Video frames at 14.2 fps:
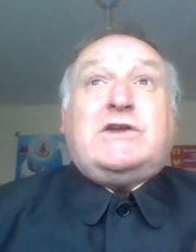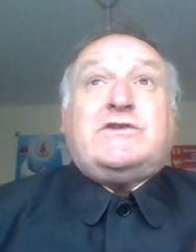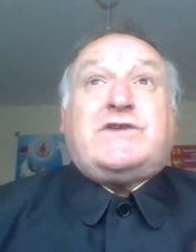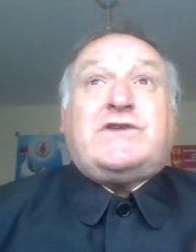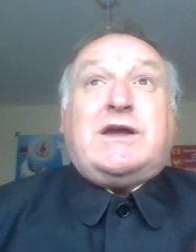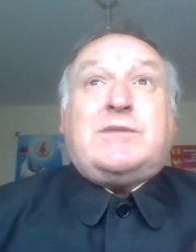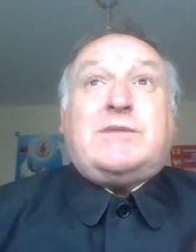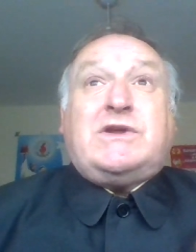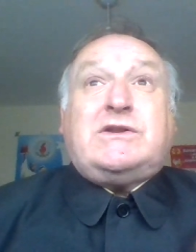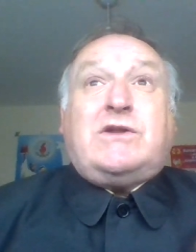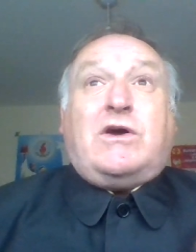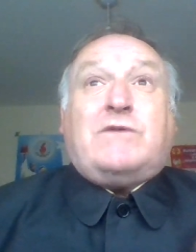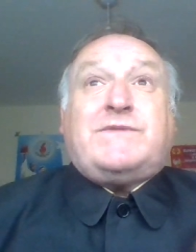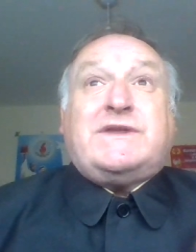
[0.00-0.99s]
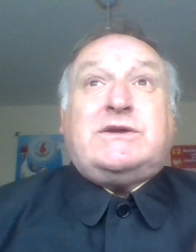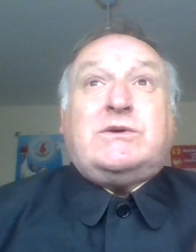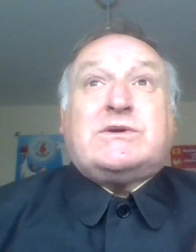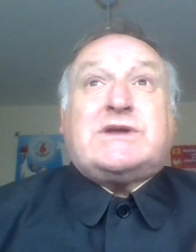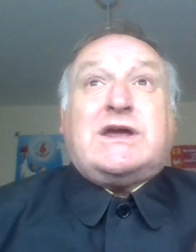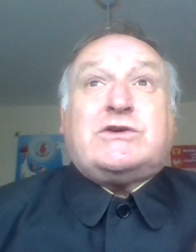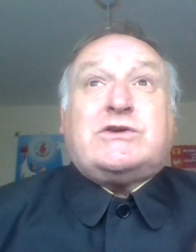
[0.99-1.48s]
Chairman of the
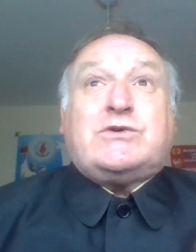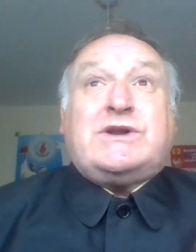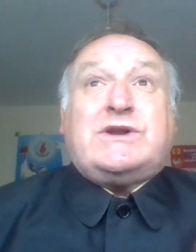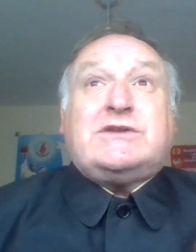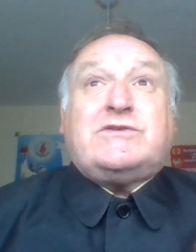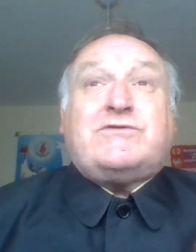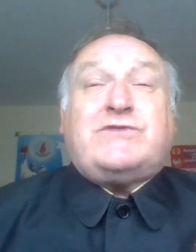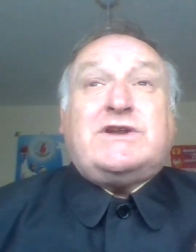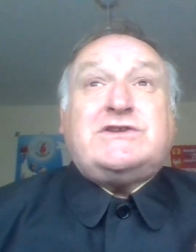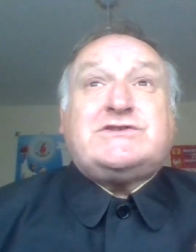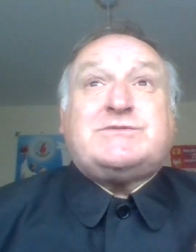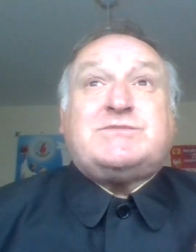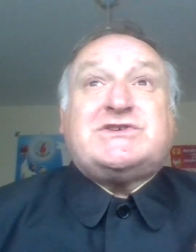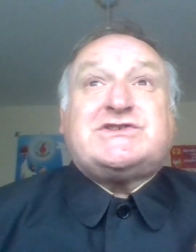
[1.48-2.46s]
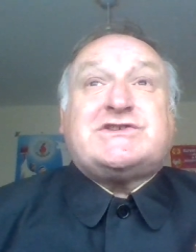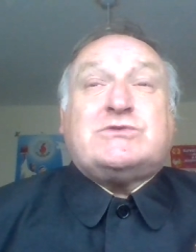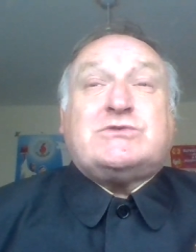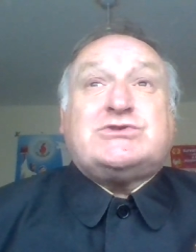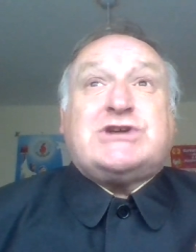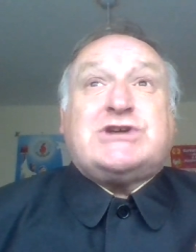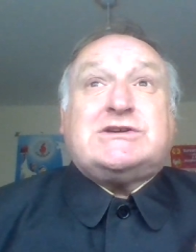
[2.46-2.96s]
UK Korean Friendship
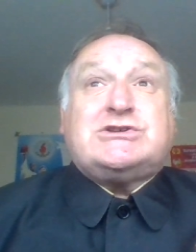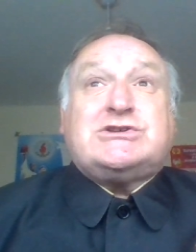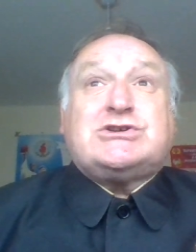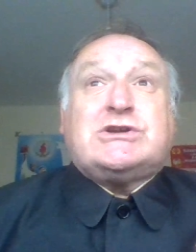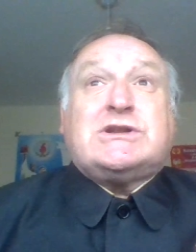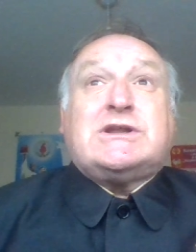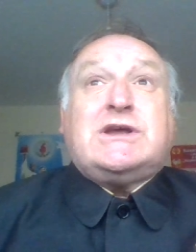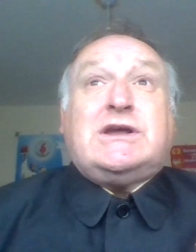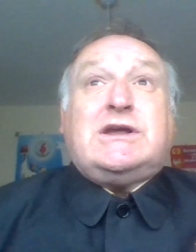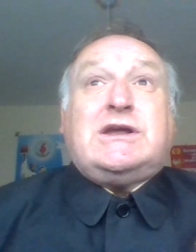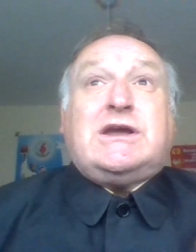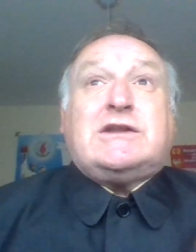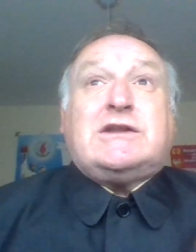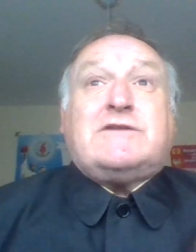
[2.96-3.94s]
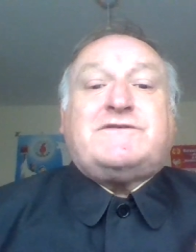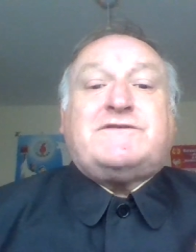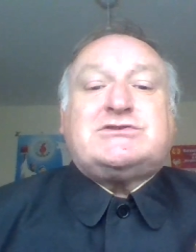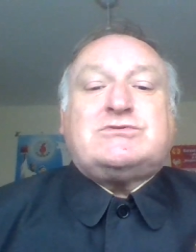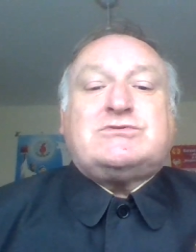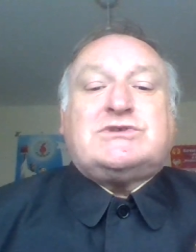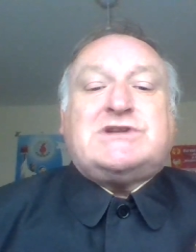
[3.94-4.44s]
Association, an
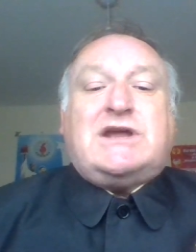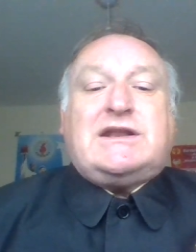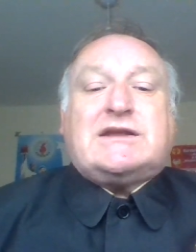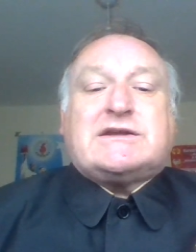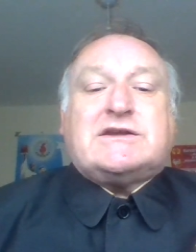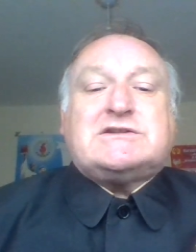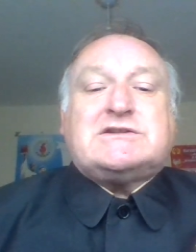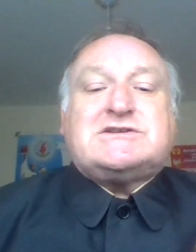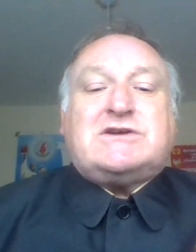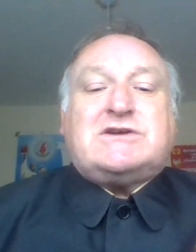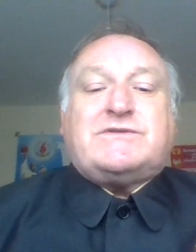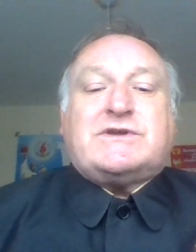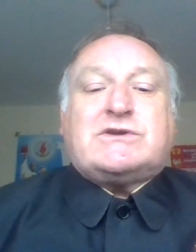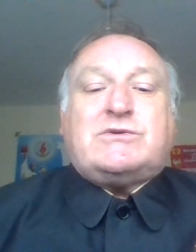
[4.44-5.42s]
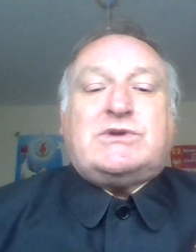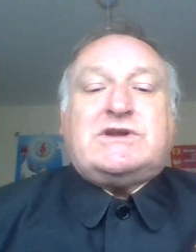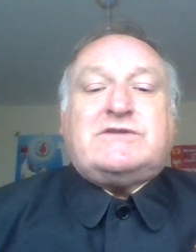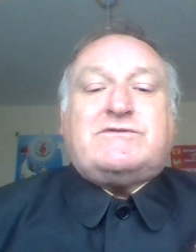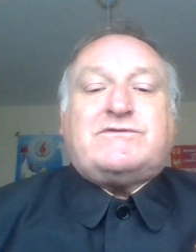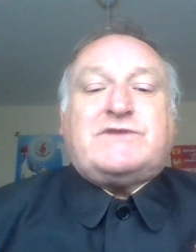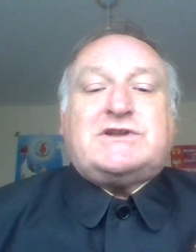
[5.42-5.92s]
official delegate of the
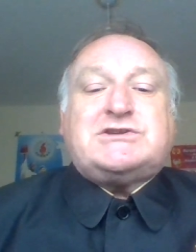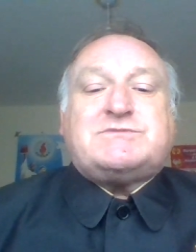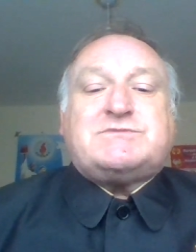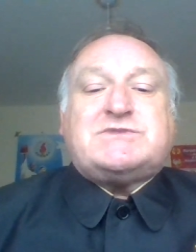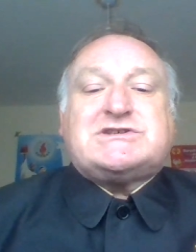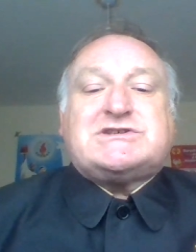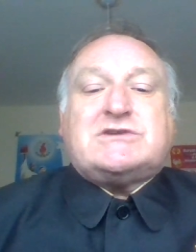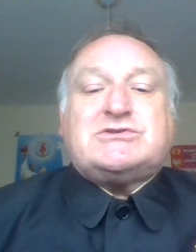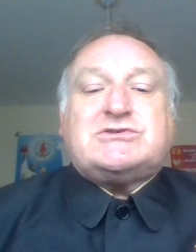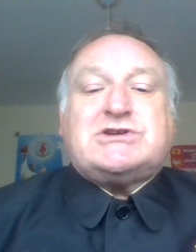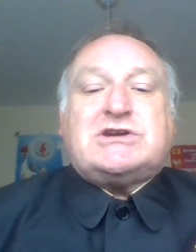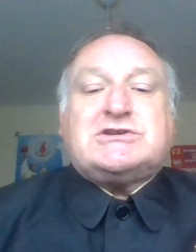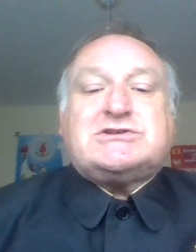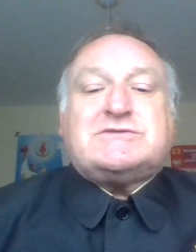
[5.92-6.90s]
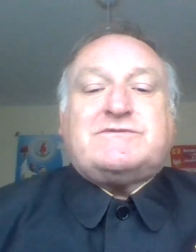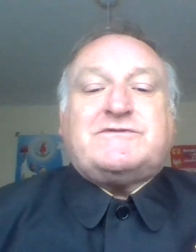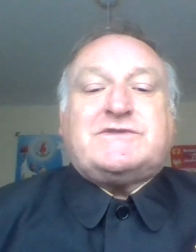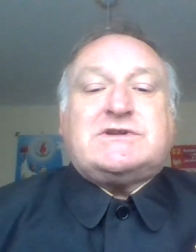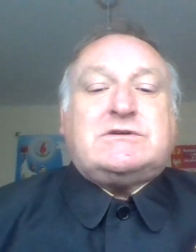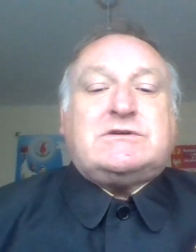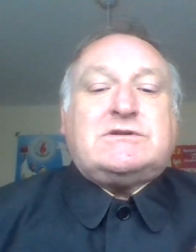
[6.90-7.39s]
Korean Friendship Association
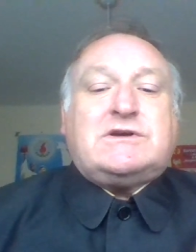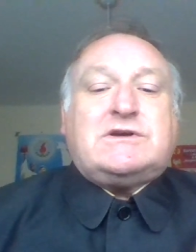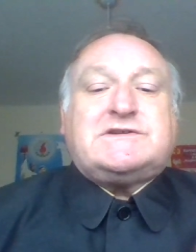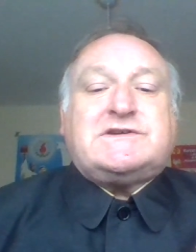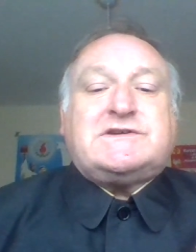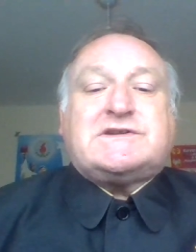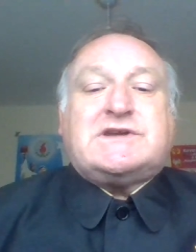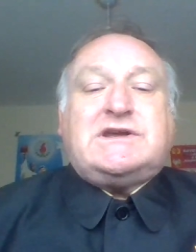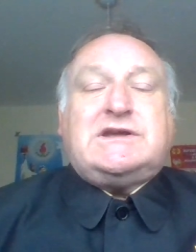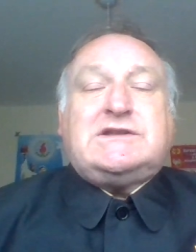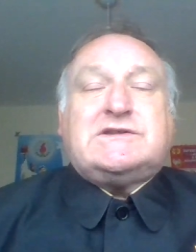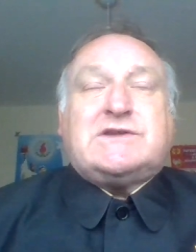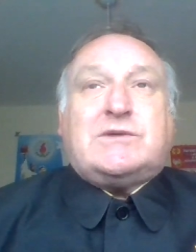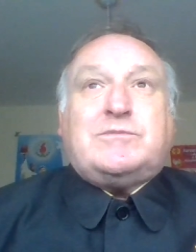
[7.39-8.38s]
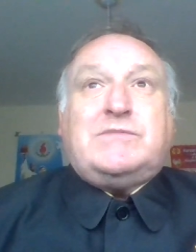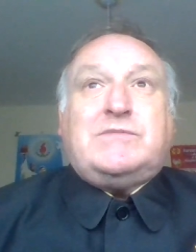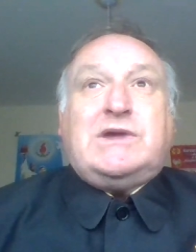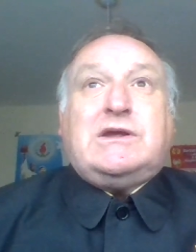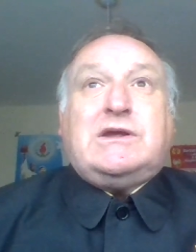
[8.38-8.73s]
for the United Kingdom,